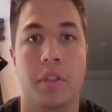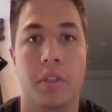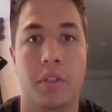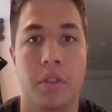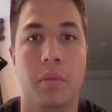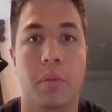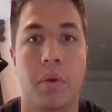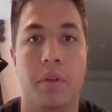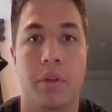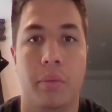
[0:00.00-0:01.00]
is still
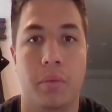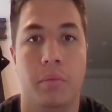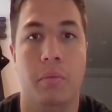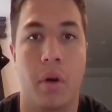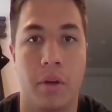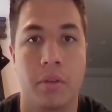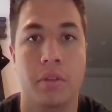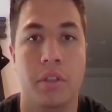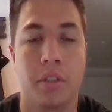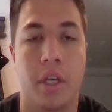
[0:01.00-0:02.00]
important to modern
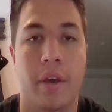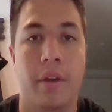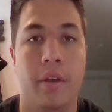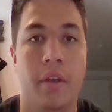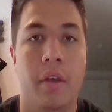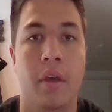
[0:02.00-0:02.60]
society